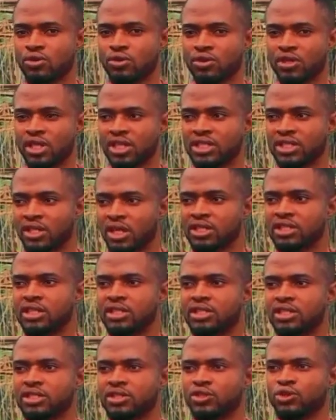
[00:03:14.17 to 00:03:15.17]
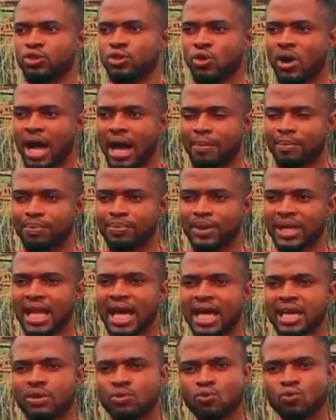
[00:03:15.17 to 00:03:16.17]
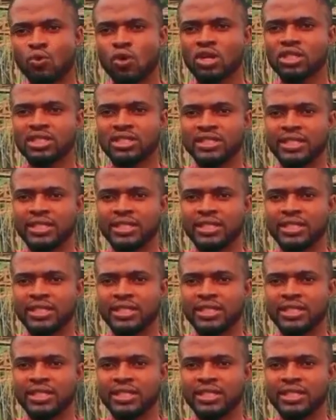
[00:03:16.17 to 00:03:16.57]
it's not it. You apply what